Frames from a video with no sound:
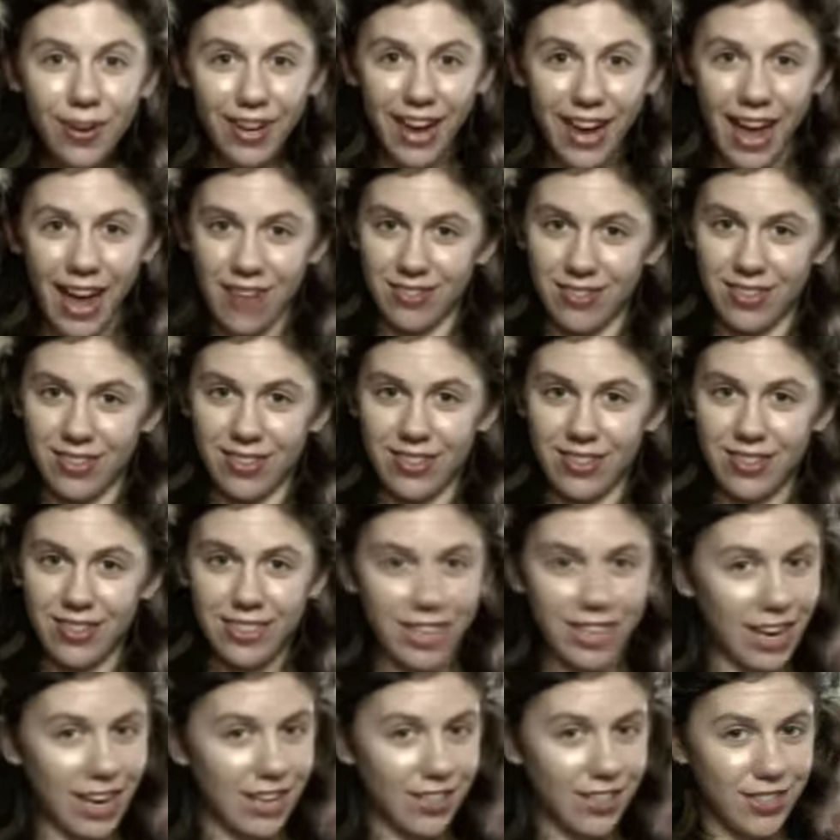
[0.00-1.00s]
Evan.
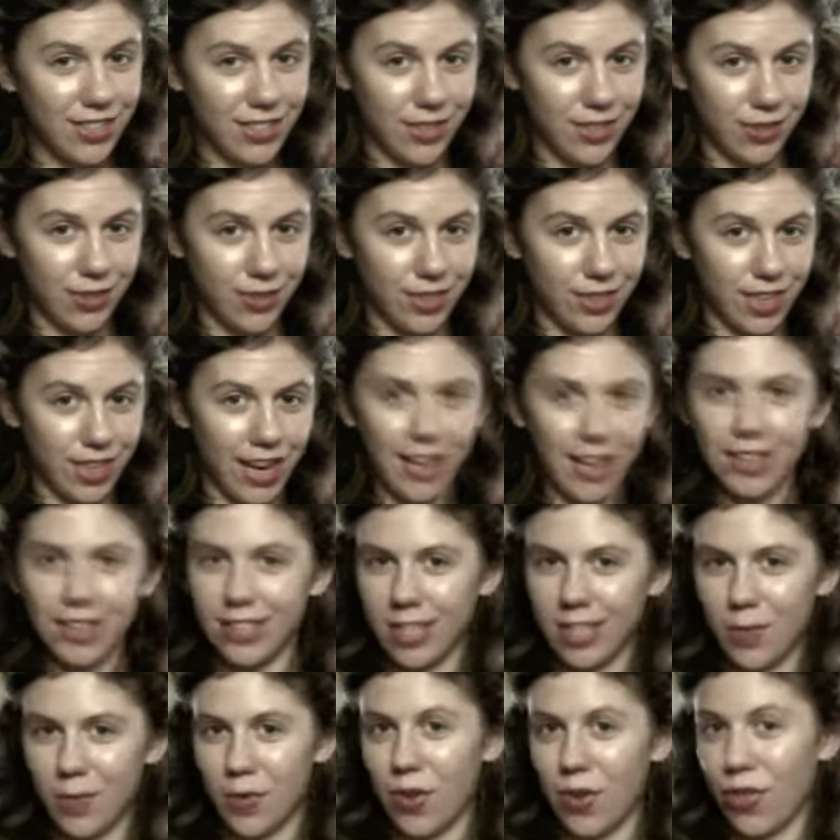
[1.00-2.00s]
Today is Tuesday,
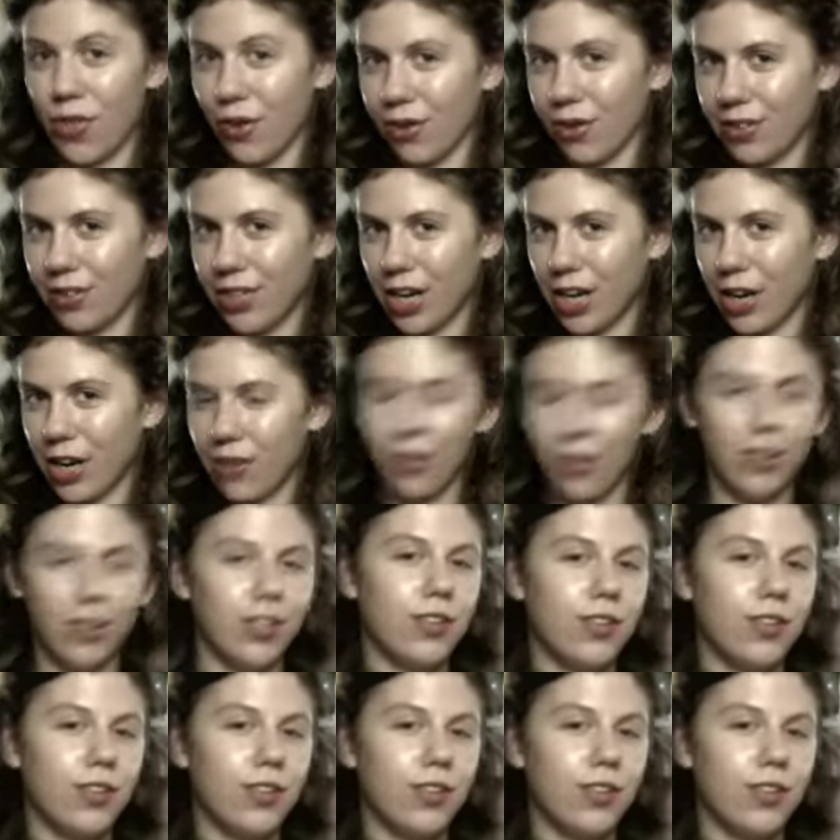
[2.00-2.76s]
December 13th,